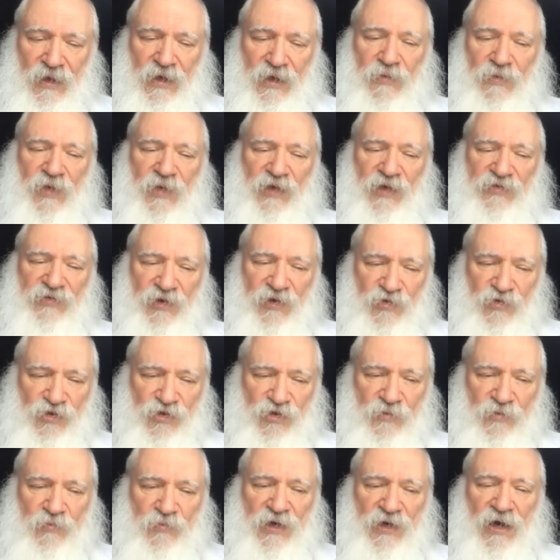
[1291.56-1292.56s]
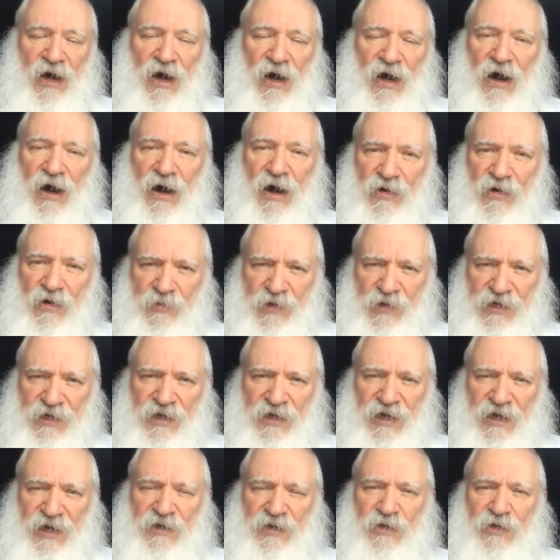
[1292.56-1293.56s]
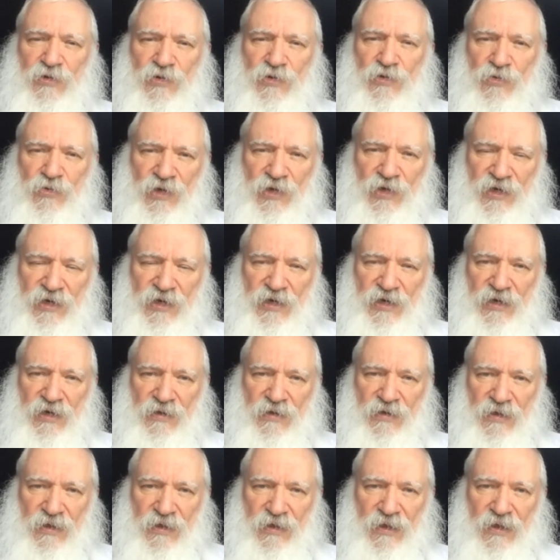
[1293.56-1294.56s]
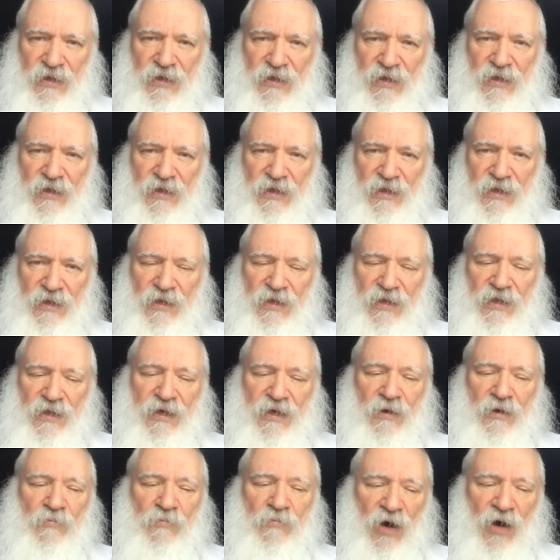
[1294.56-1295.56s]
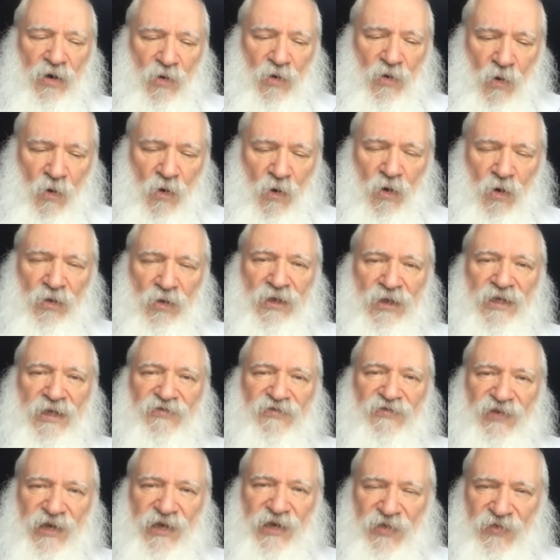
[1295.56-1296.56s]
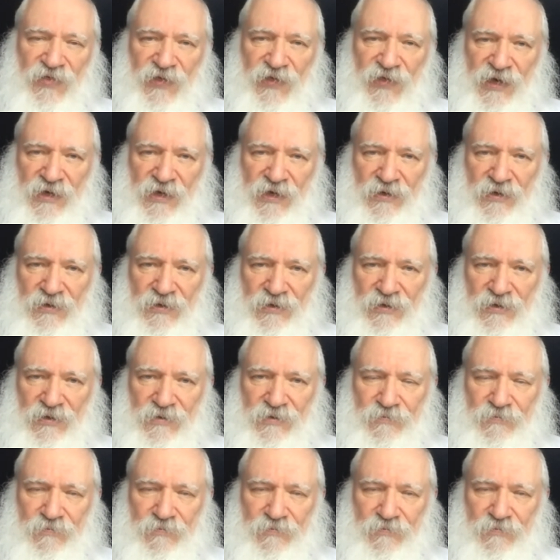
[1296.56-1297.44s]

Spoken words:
That there should be a harmony and a unity among all living things